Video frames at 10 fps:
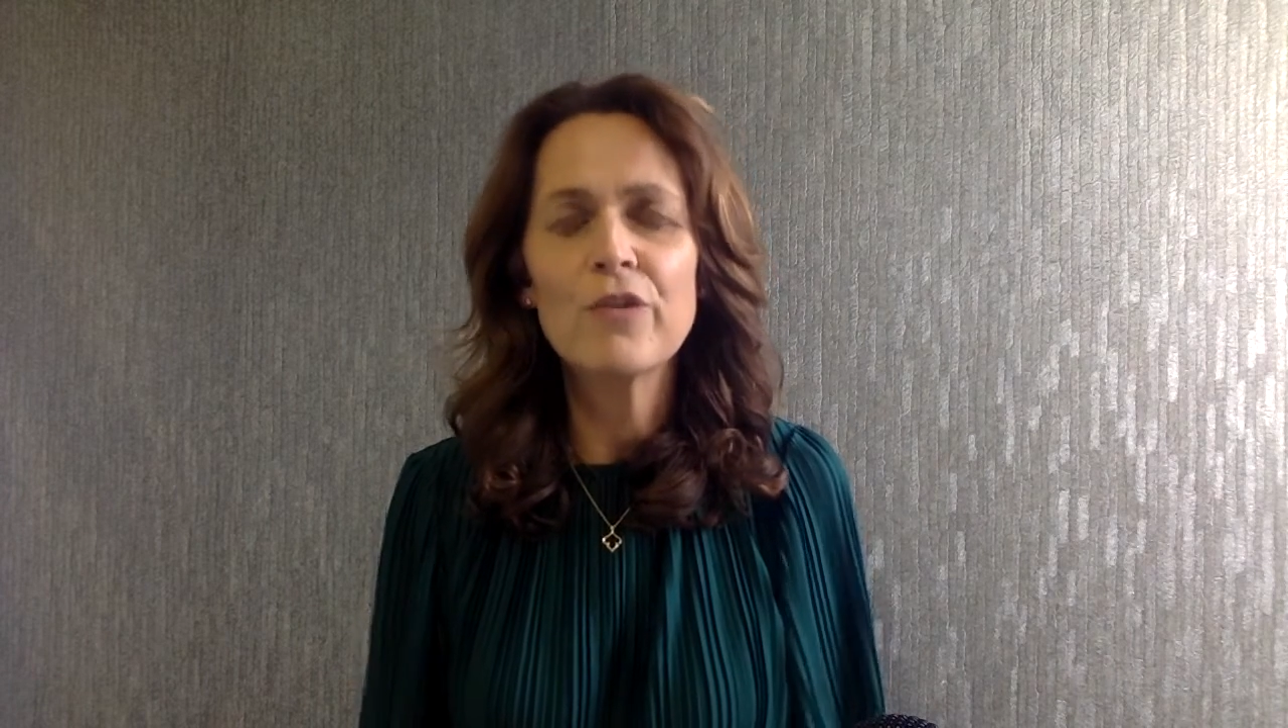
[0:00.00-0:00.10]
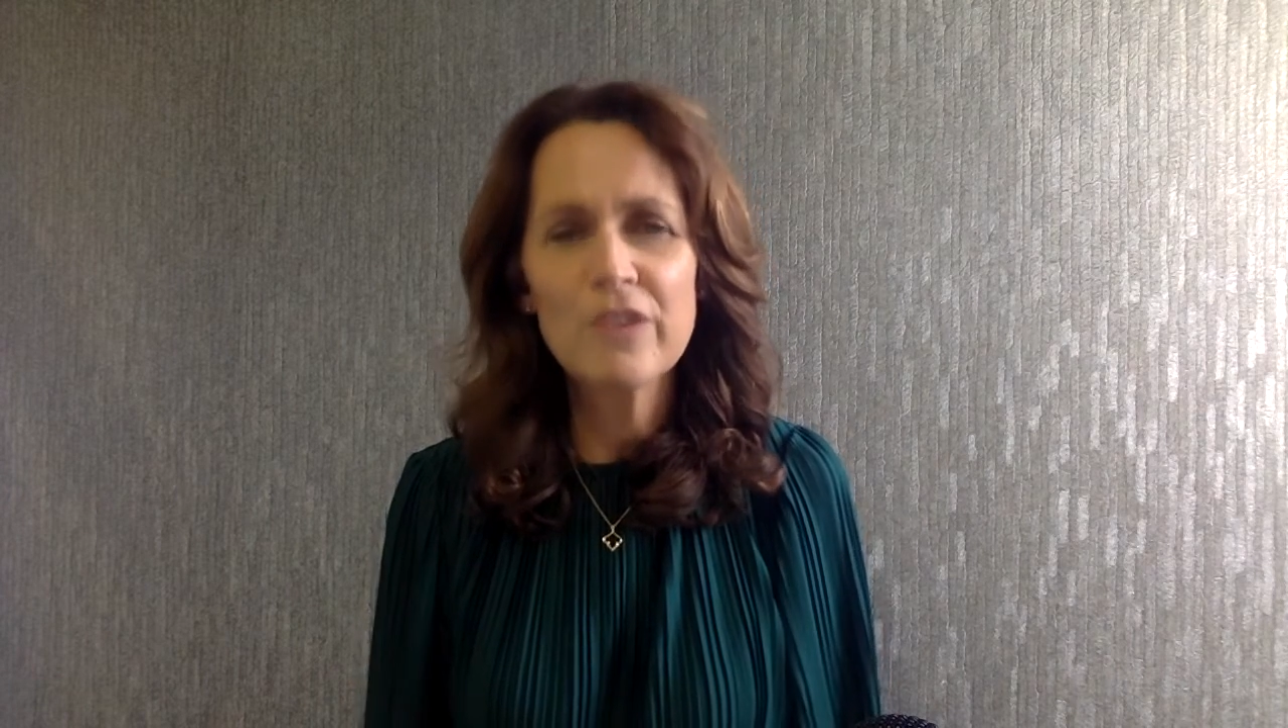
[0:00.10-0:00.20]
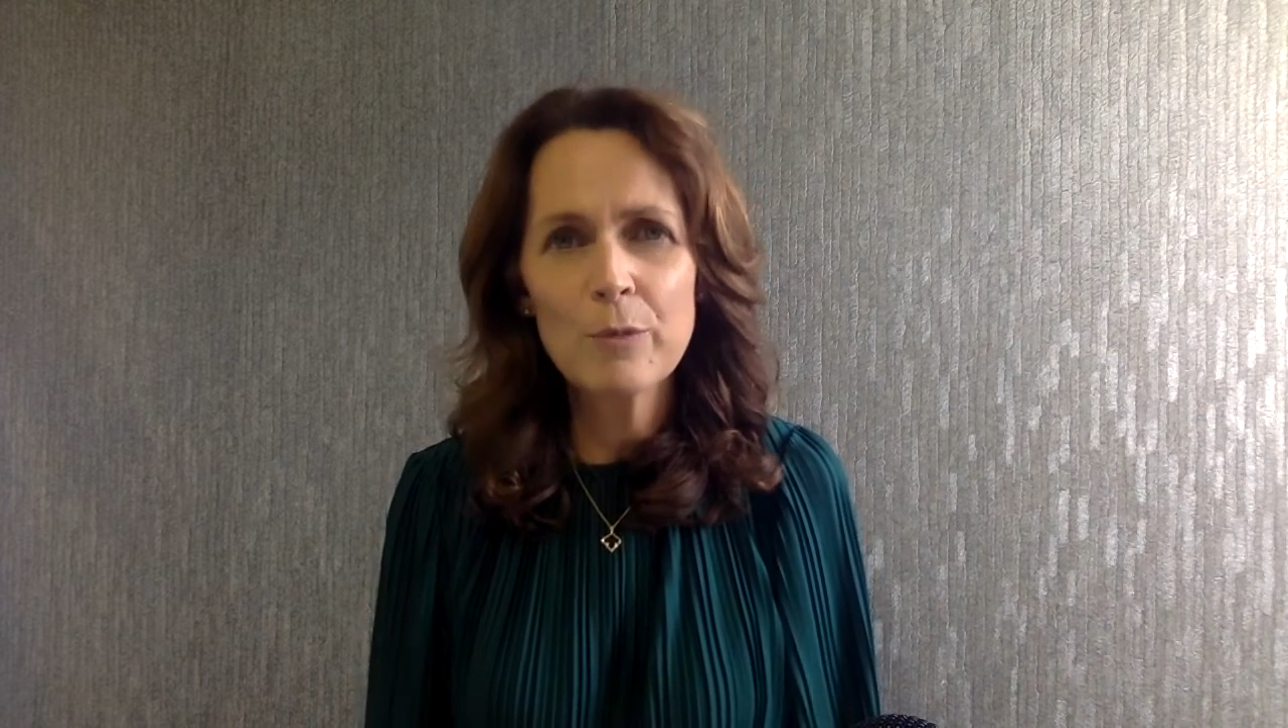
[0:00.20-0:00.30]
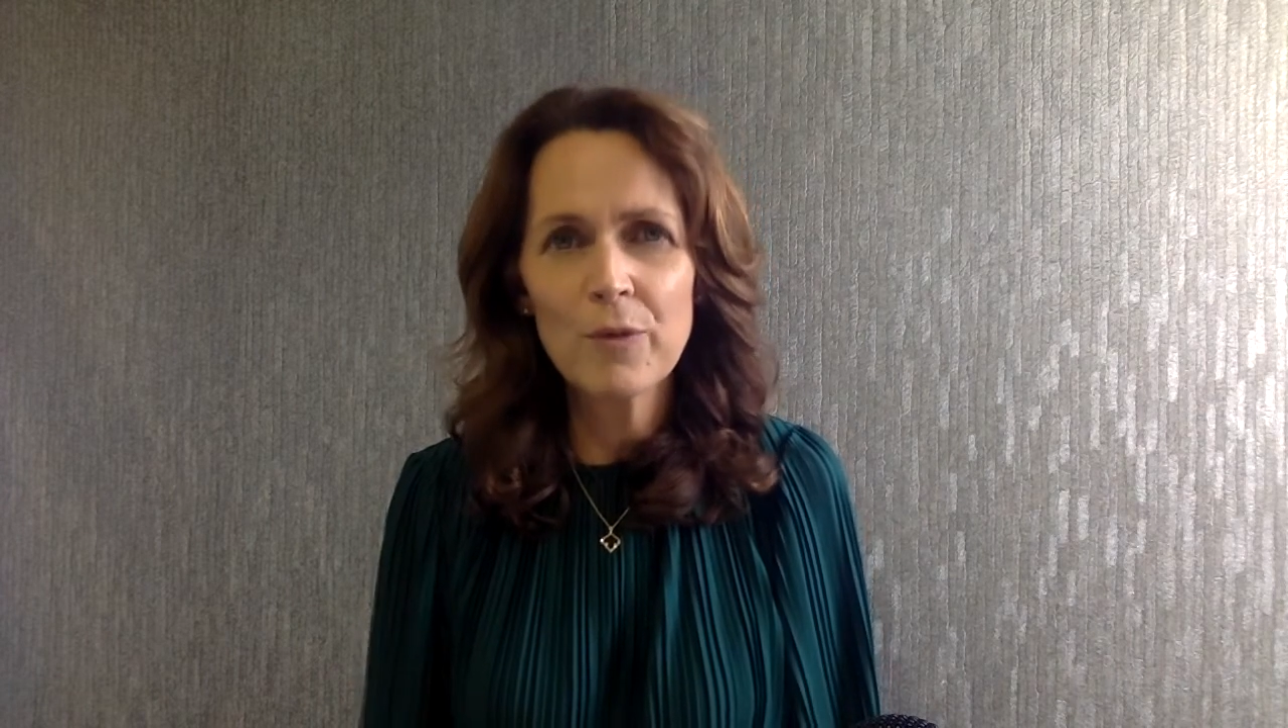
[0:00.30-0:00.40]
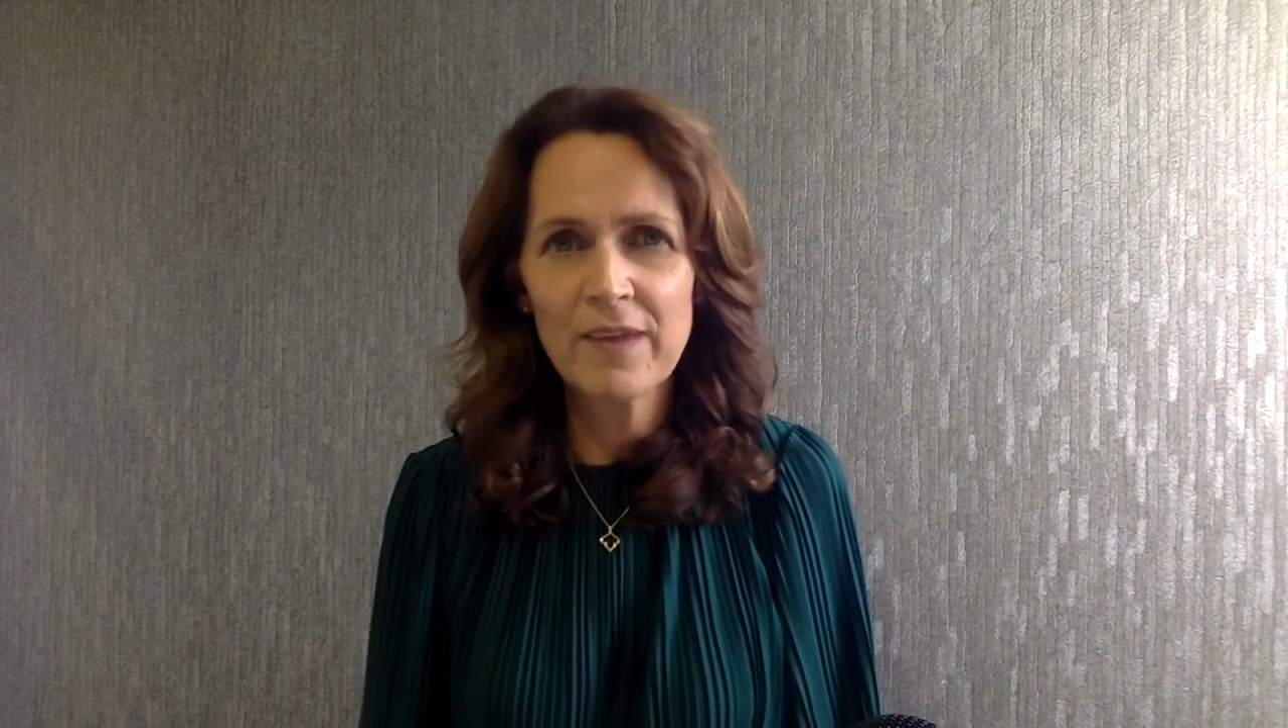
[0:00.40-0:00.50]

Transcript: see what